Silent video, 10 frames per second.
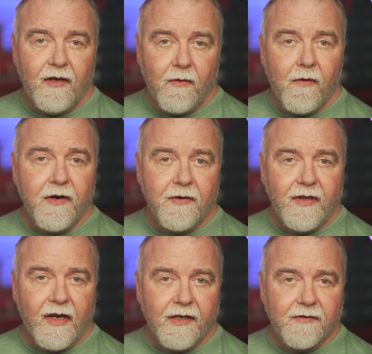or you need
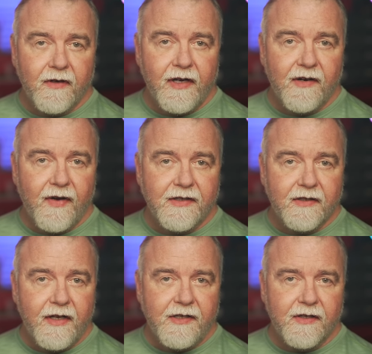that extra layer of
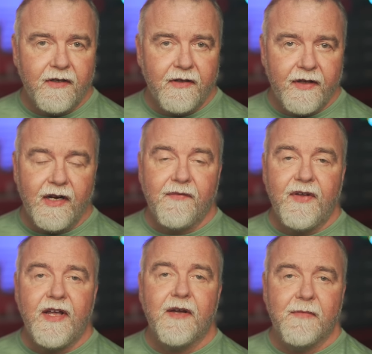isolation, then a
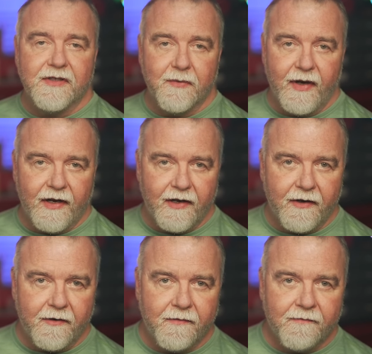VM is the way to go.